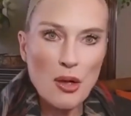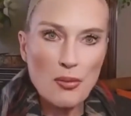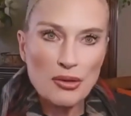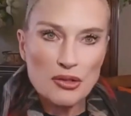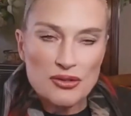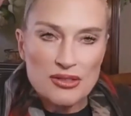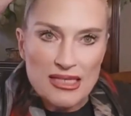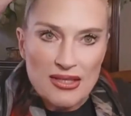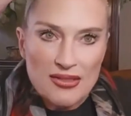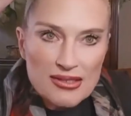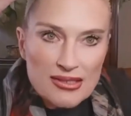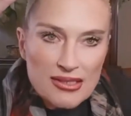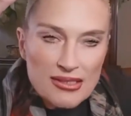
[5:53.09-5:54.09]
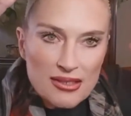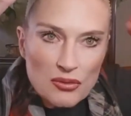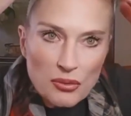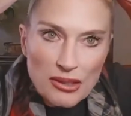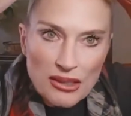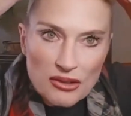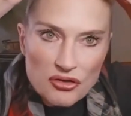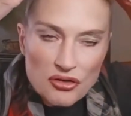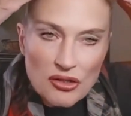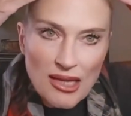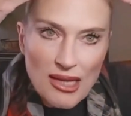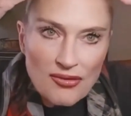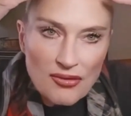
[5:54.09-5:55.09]
But you see, this is the ridge,
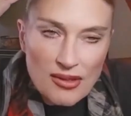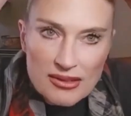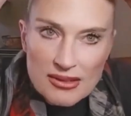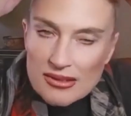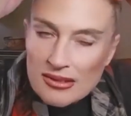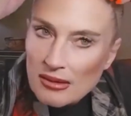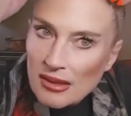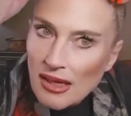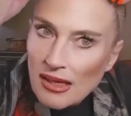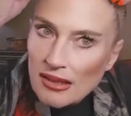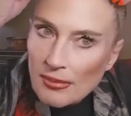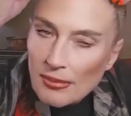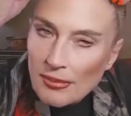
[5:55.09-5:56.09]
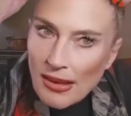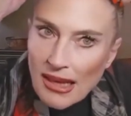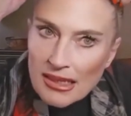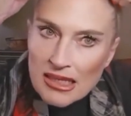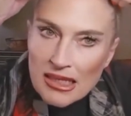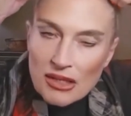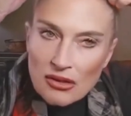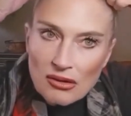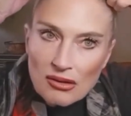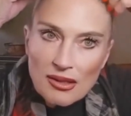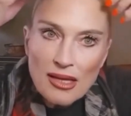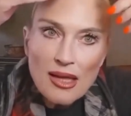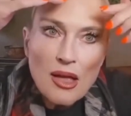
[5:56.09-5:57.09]
and this is the kind of band
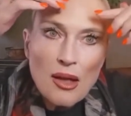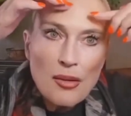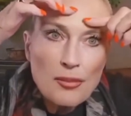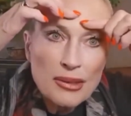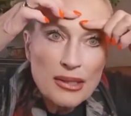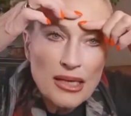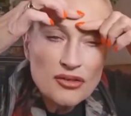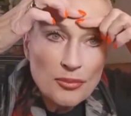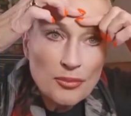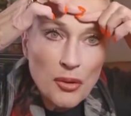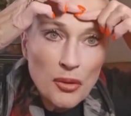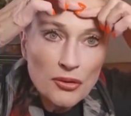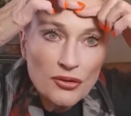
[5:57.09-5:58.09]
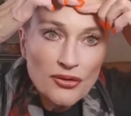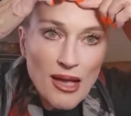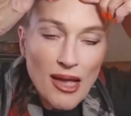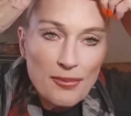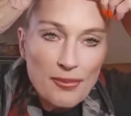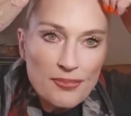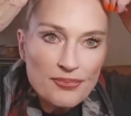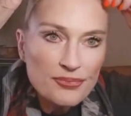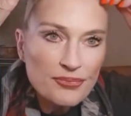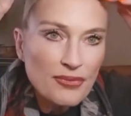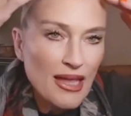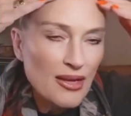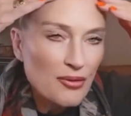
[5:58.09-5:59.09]
here because it pulls up.
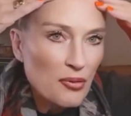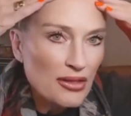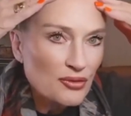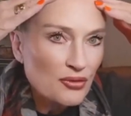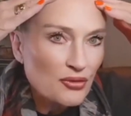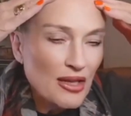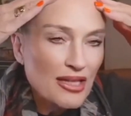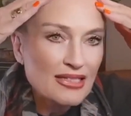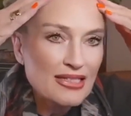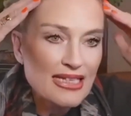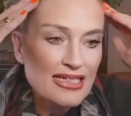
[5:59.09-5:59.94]
And what's fun